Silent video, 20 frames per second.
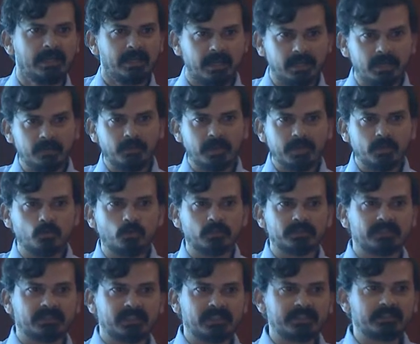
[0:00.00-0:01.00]
Anybody who
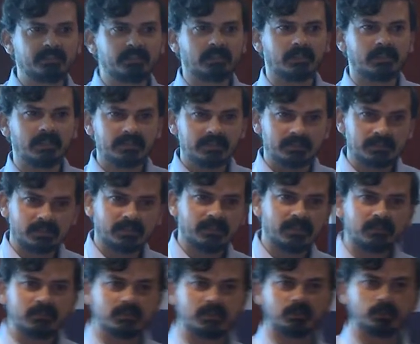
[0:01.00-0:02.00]
has reached a
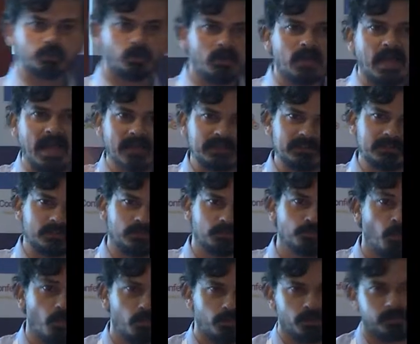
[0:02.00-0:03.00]
certain threshold has
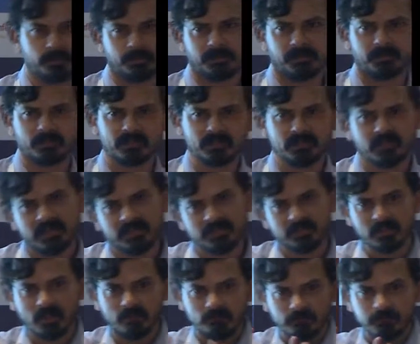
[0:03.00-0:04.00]
moved to specification. There is
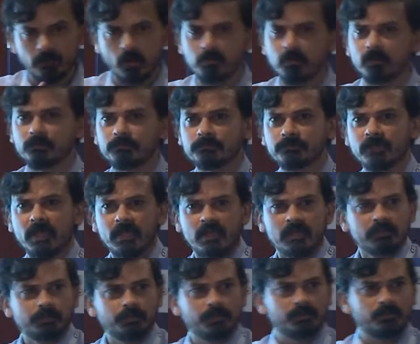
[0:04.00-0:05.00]
some form of
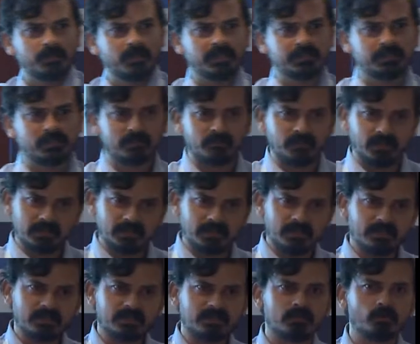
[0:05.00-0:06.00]
specification, whether
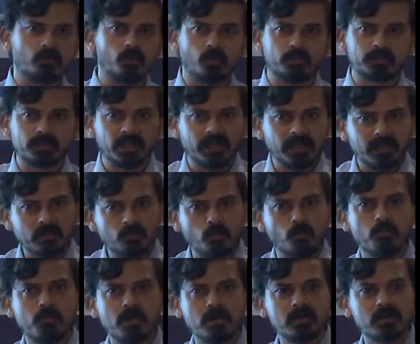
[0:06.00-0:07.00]
it is in Gojek,
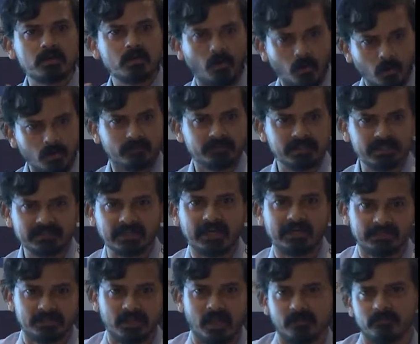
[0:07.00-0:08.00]
Uber, all of these
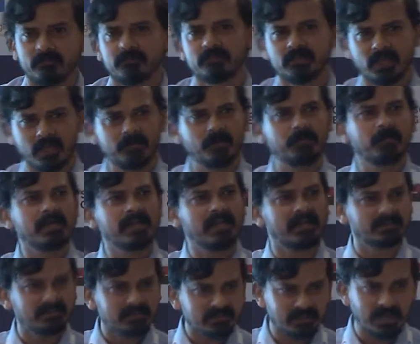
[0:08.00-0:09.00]
guys have. Everybody
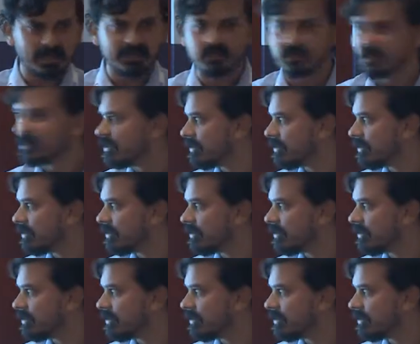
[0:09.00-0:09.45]
has a slightly